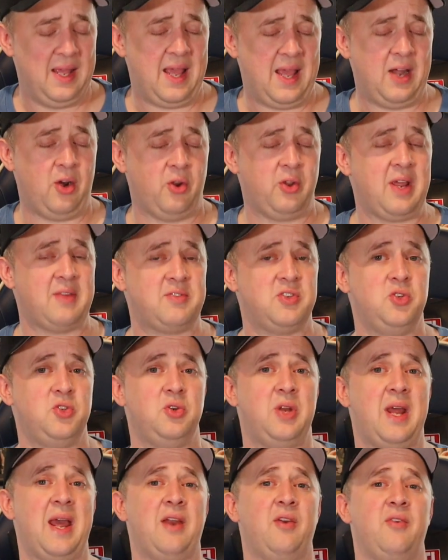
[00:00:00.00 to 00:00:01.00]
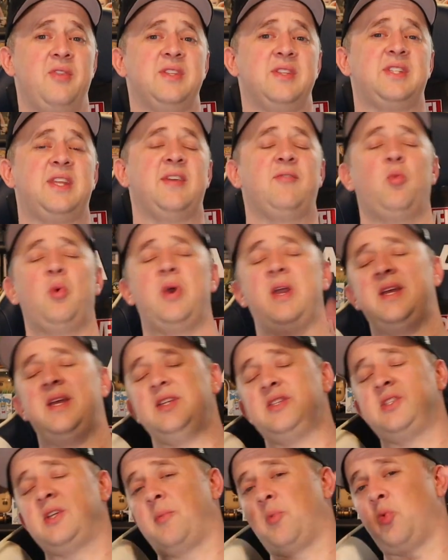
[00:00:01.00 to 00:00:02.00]
And all you have to do to enter this giveaway
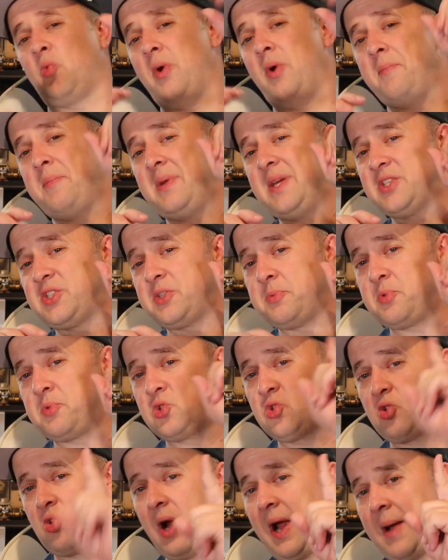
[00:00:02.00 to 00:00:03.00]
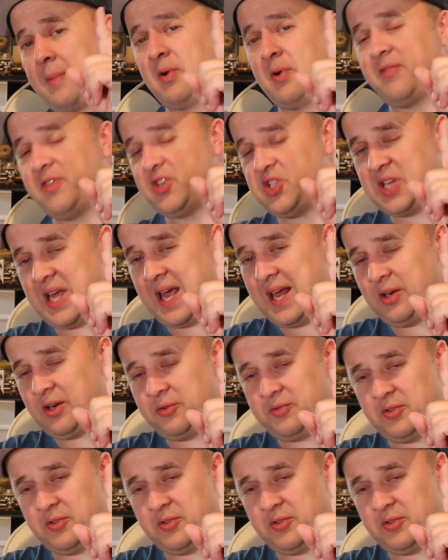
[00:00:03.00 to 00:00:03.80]
is, number one, be a subscriber of the channel.